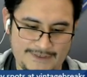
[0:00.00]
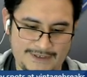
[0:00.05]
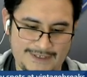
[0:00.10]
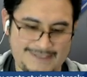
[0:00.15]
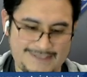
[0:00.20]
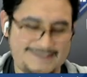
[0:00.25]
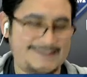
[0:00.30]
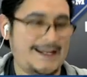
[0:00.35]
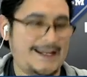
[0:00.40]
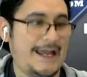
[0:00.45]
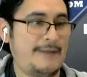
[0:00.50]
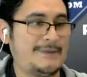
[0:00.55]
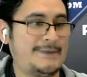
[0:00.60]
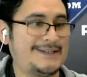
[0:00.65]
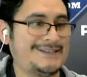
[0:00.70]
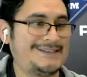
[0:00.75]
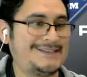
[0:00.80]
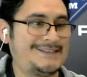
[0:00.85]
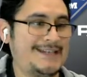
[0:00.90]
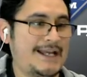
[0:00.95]
Sam
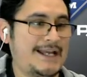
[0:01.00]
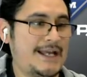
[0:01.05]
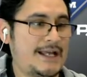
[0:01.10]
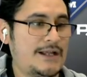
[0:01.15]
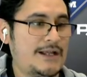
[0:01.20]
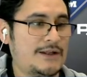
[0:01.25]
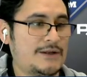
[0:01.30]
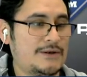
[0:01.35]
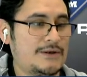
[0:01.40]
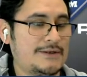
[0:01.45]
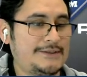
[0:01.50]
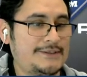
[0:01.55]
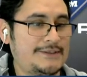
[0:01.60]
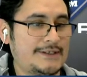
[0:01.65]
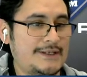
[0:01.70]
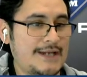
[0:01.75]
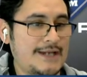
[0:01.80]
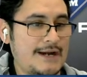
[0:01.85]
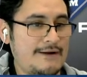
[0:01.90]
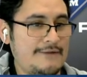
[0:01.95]
Cassell going to
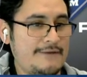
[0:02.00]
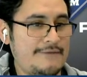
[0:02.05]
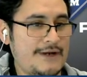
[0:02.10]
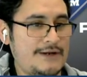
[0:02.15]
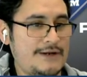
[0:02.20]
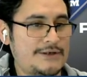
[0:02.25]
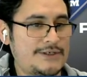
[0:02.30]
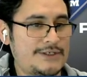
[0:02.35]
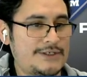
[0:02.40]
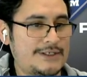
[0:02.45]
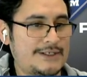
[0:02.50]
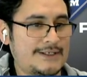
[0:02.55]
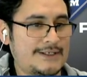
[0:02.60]
Gary Vaynerchuk.